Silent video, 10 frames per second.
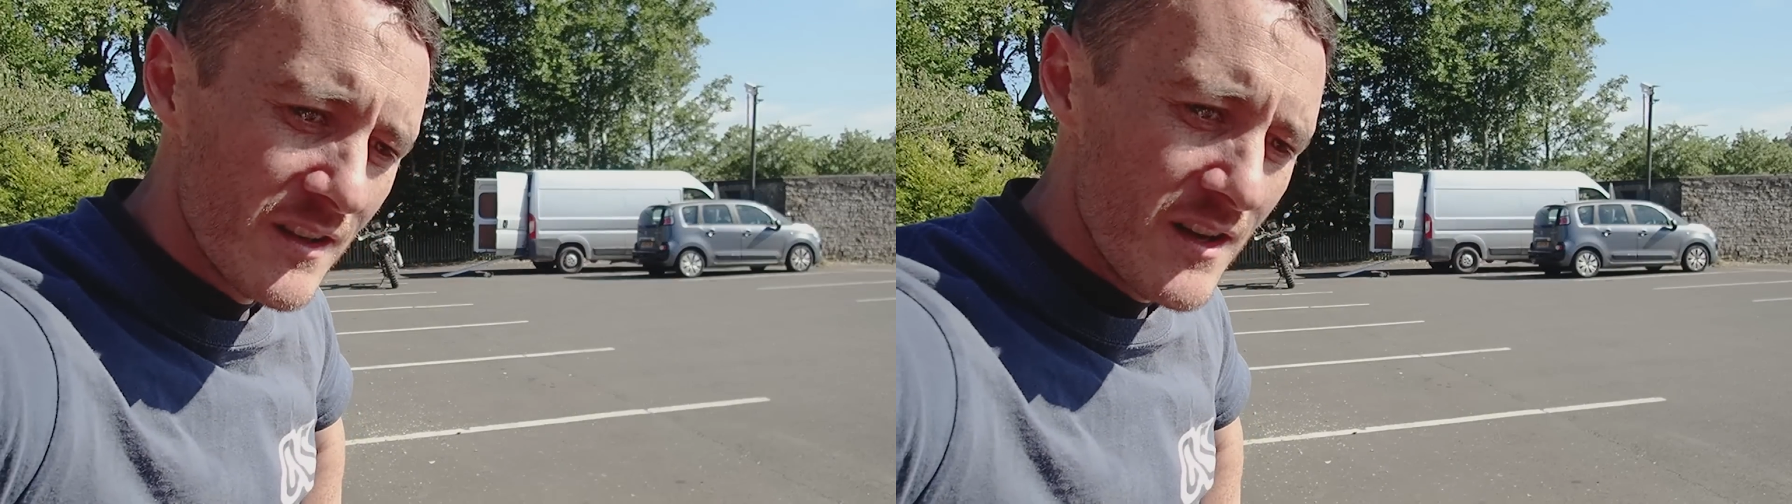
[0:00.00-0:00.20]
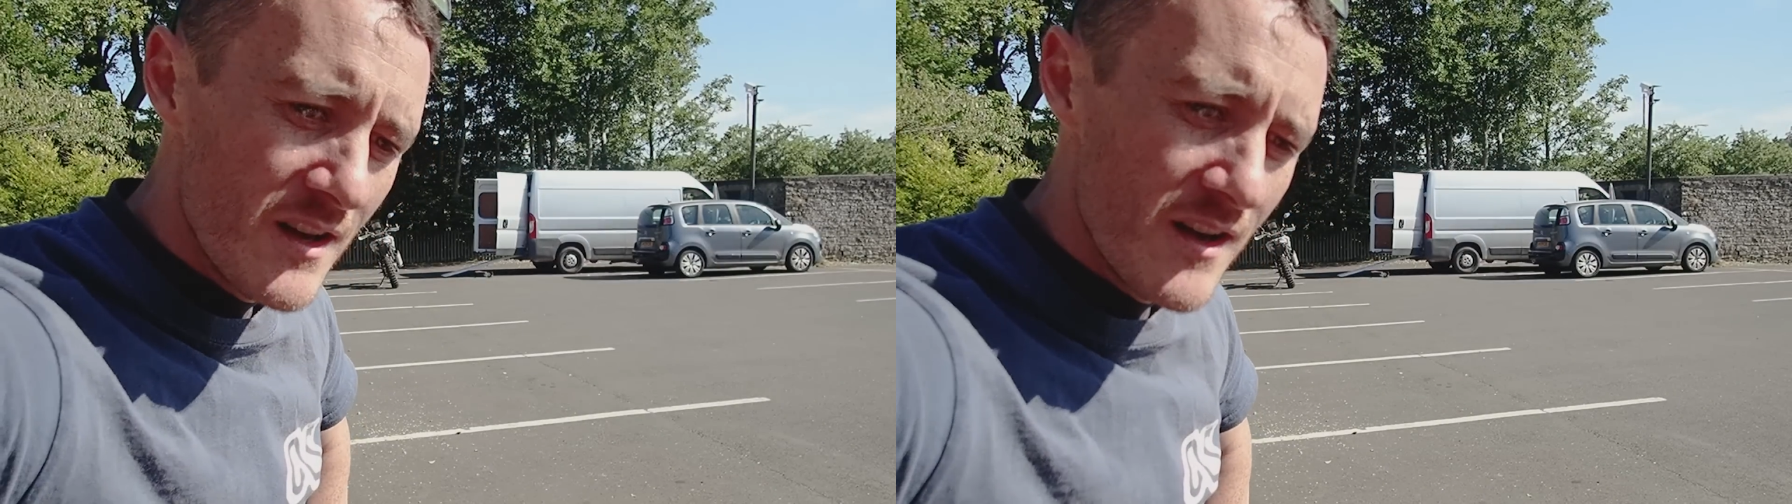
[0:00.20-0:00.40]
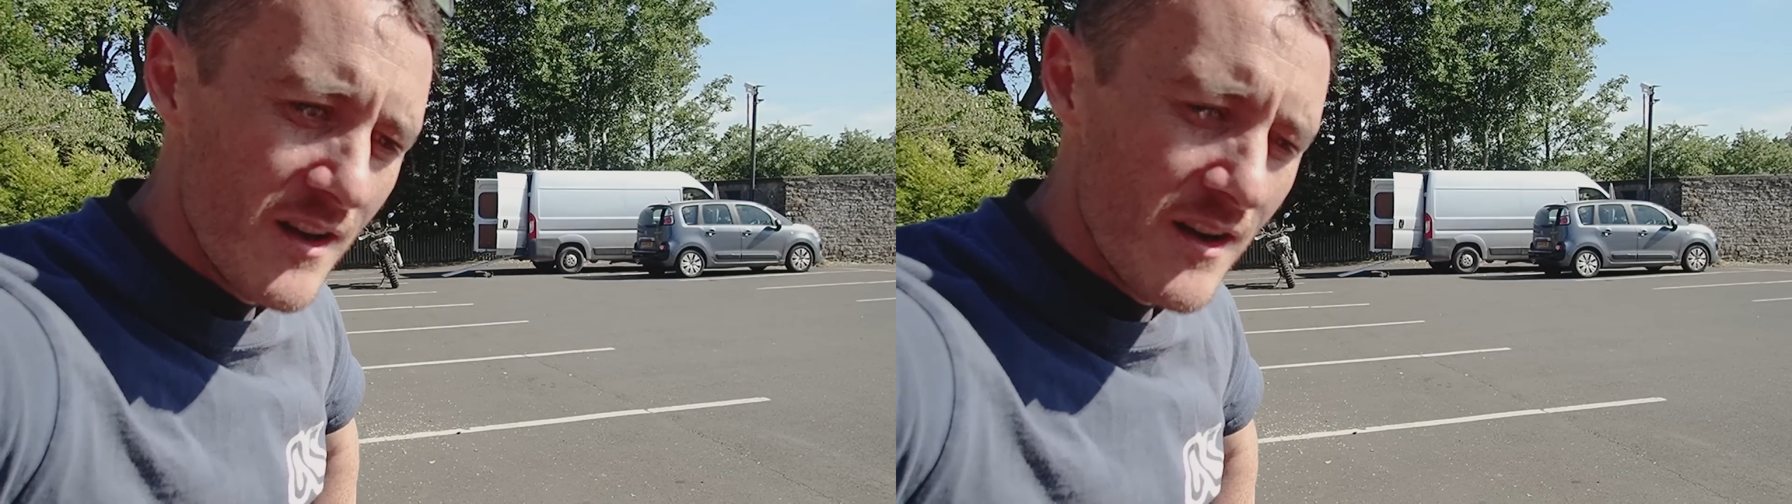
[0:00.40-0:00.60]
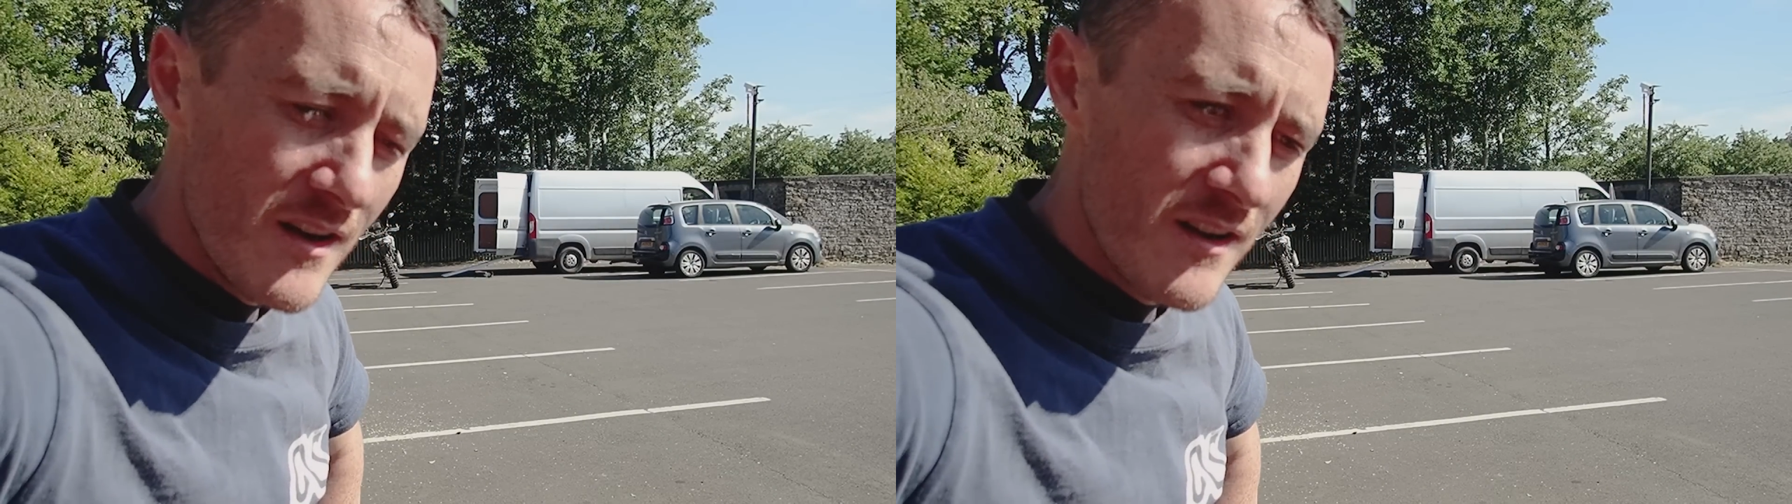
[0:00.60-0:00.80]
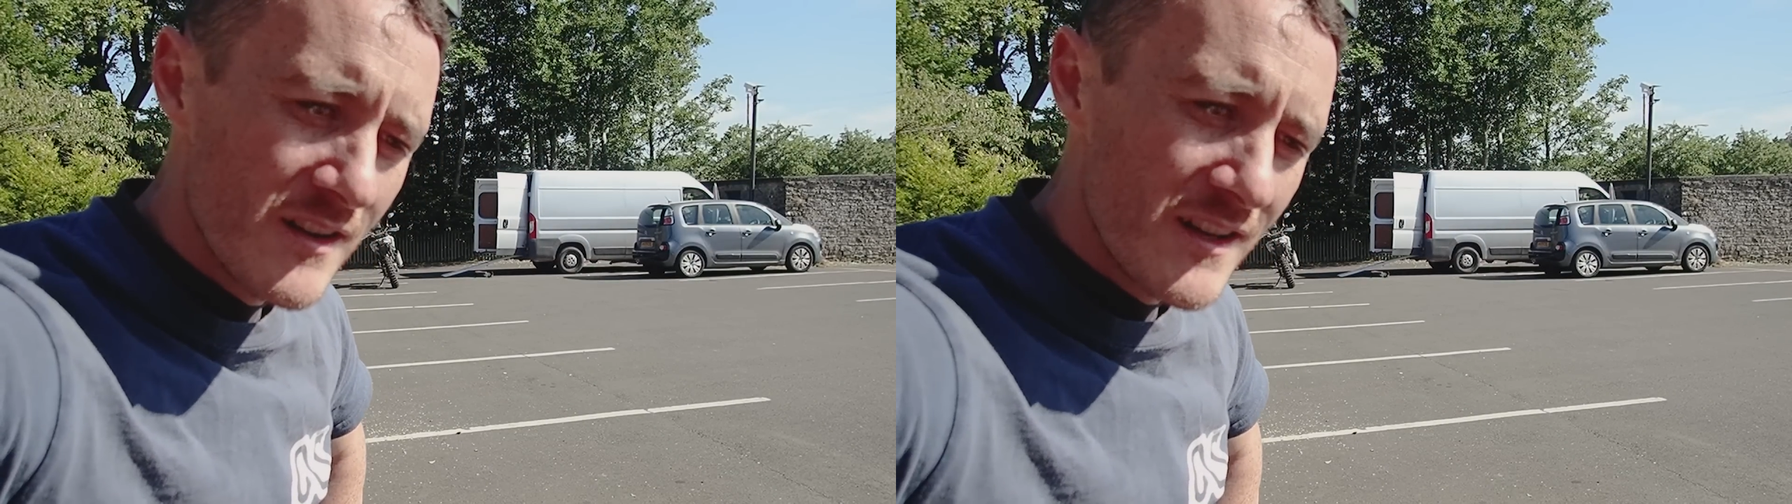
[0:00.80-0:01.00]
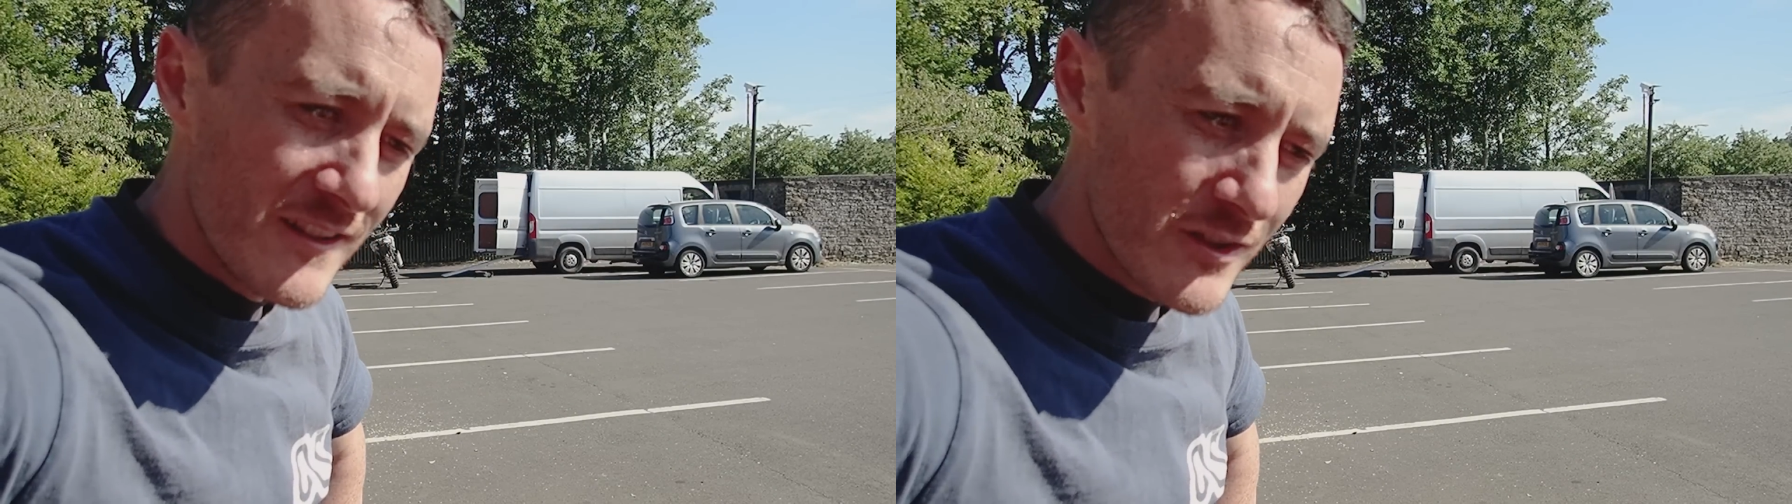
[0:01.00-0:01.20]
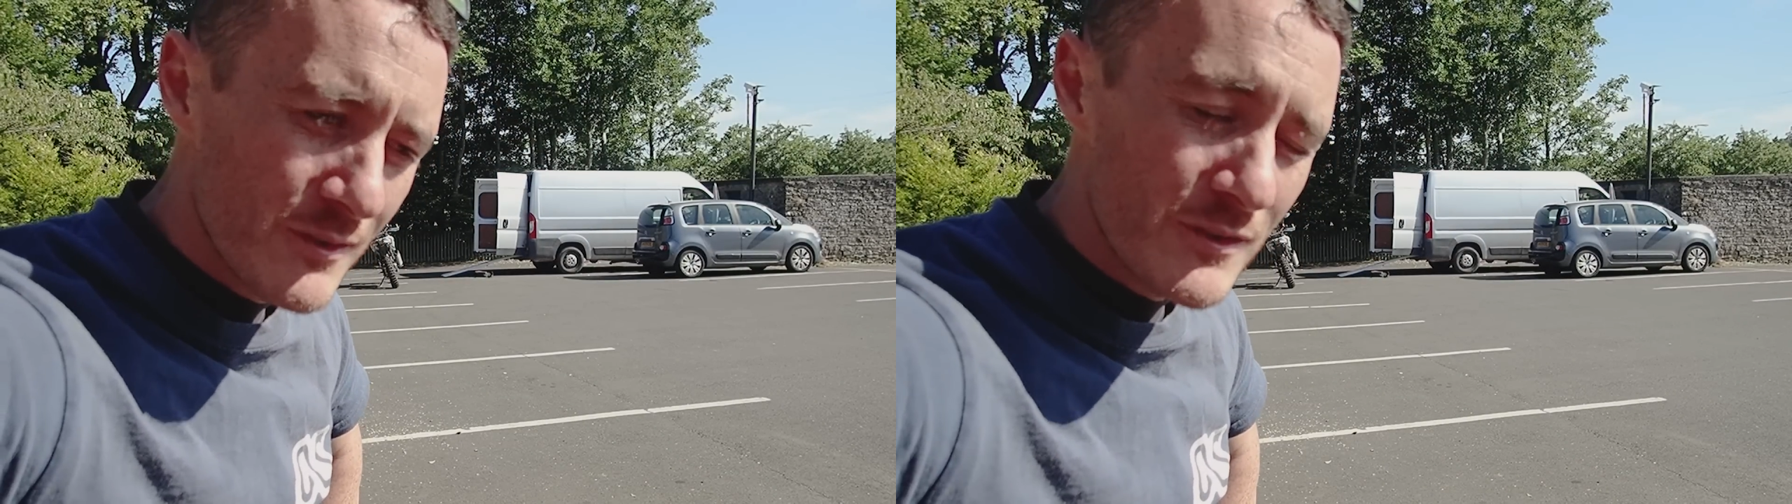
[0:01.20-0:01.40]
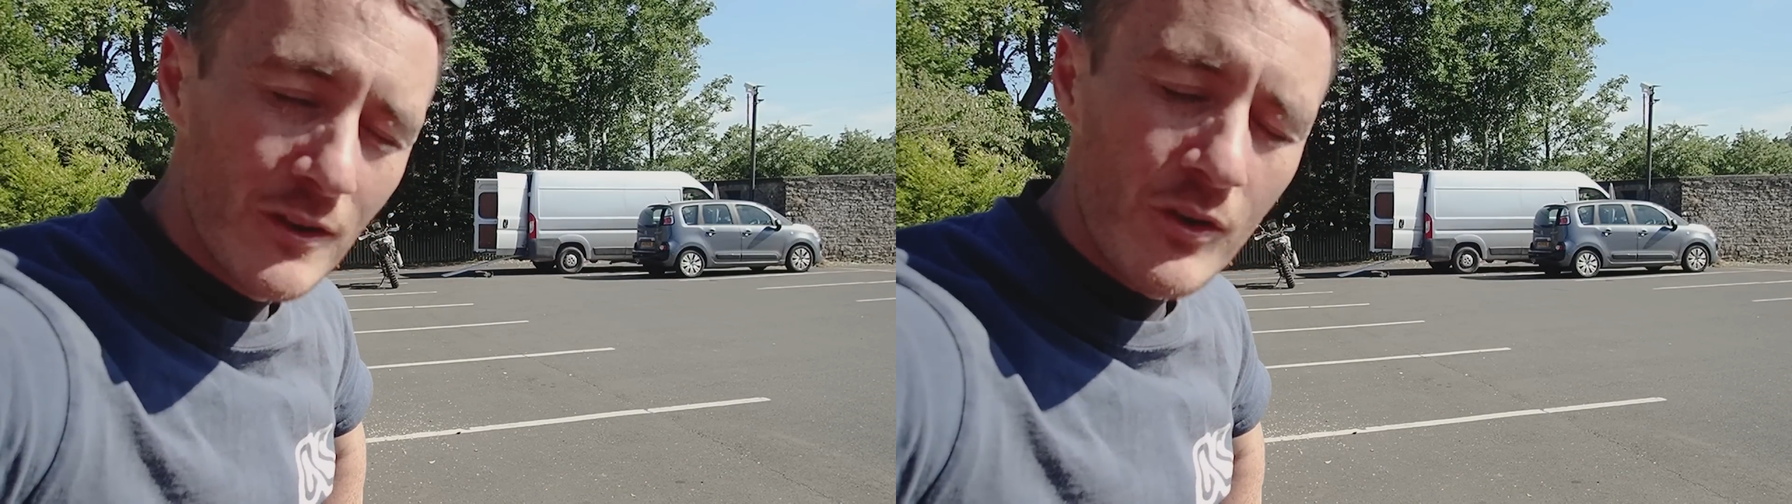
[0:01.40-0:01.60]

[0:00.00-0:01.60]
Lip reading: In terms of